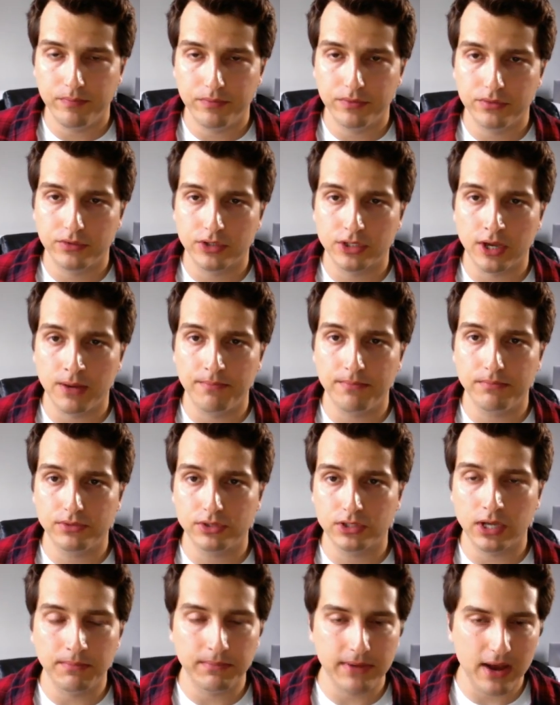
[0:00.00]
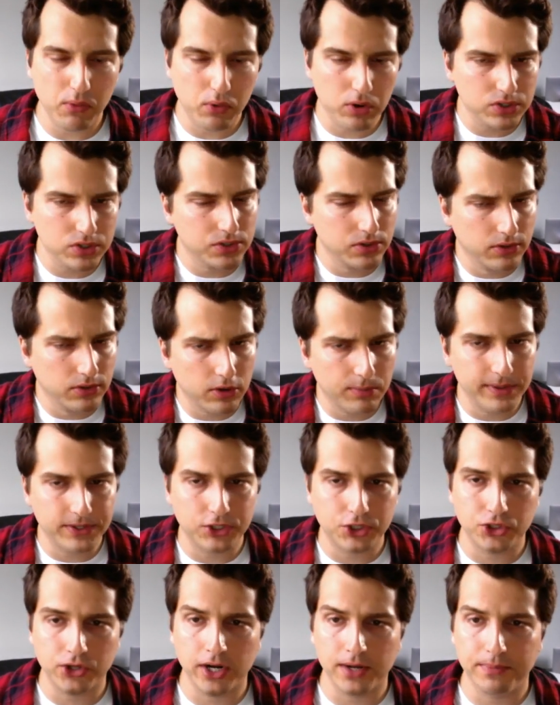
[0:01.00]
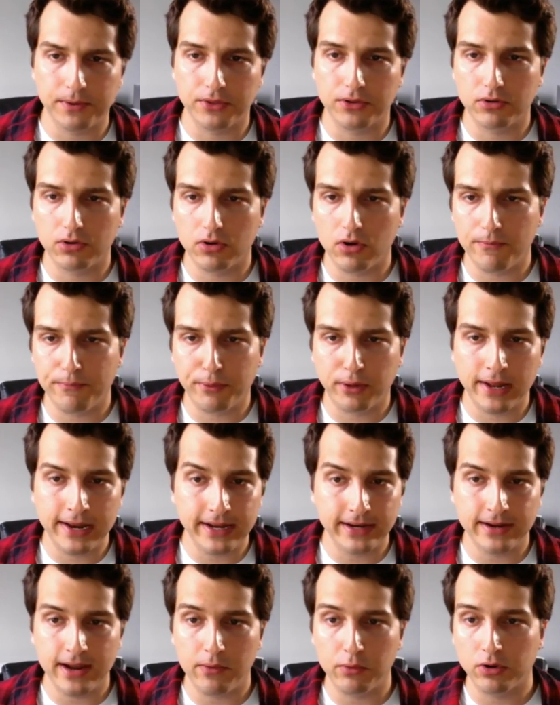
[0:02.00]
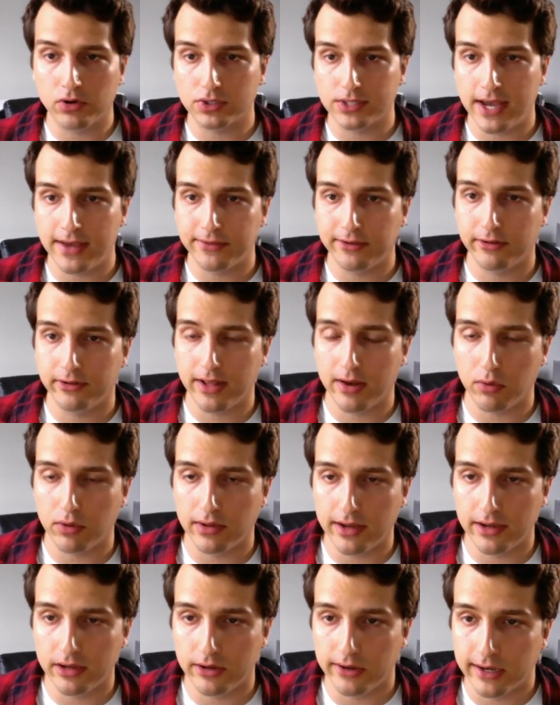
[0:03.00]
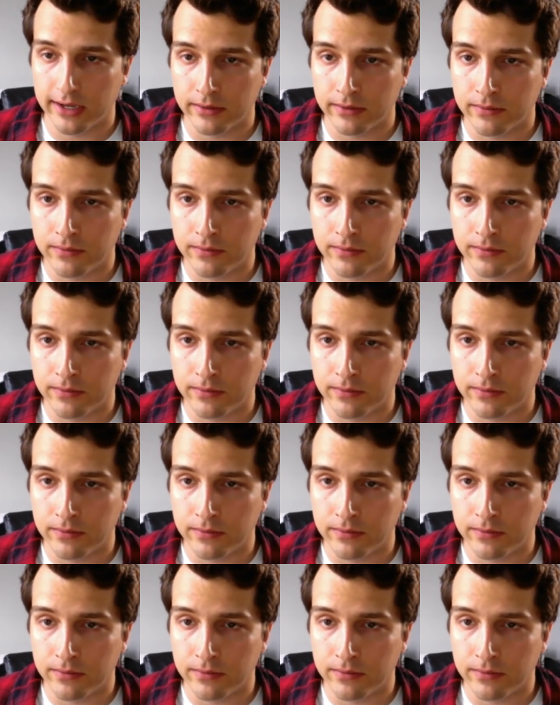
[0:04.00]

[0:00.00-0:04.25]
Some some networks are a little bit strict, but there are plenty of networks out there that will let you in.